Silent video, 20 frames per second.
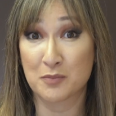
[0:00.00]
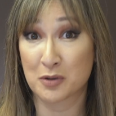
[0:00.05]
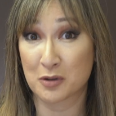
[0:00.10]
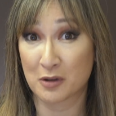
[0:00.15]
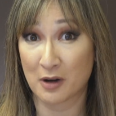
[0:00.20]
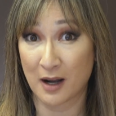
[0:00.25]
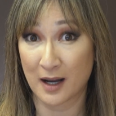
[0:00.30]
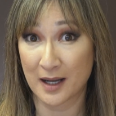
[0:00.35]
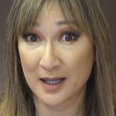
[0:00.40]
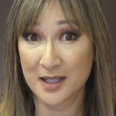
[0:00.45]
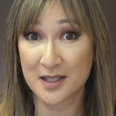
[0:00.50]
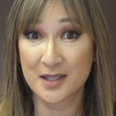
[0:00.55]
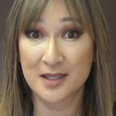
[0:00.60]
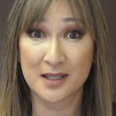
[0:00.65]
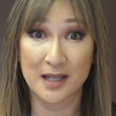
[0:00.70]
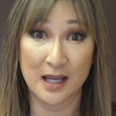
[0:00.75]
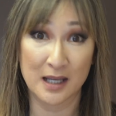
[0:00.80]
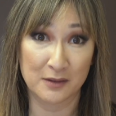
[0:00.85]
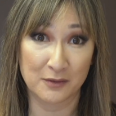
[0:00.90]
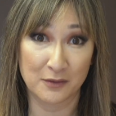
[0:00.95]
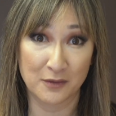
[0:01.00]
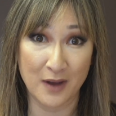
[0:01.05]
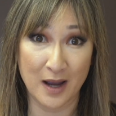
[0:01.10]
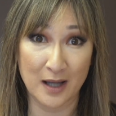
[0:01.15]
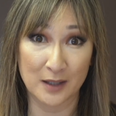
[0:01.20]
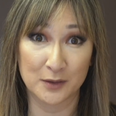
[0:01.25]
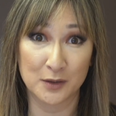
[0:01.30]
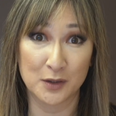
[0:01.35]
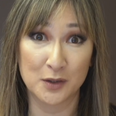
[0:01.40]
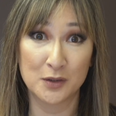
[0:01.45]
prized and
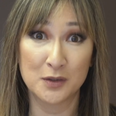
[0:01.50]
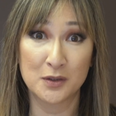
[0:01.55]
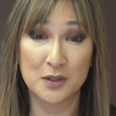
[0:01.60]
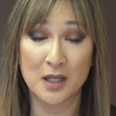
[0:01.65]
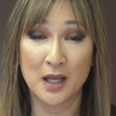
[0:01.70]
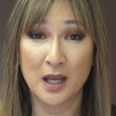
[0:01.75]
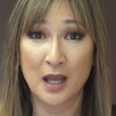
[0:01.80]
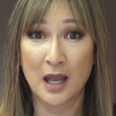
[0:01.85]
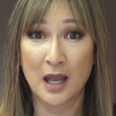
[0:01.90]
valued.